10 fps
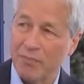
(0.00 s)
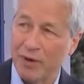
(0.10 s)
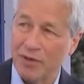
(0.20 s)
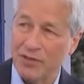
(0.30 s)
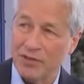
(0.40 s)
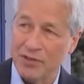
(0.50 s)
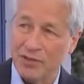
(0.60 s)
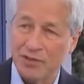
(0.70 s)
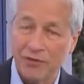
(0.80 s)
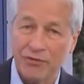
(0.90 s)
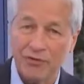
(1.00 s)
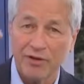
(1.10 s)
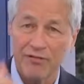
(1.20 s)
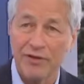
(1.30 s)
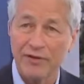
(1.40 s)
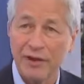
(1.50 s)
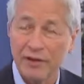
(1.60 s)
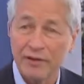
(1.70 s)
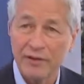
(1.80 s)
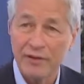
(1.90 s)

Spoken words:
prices and yields and stuff like that.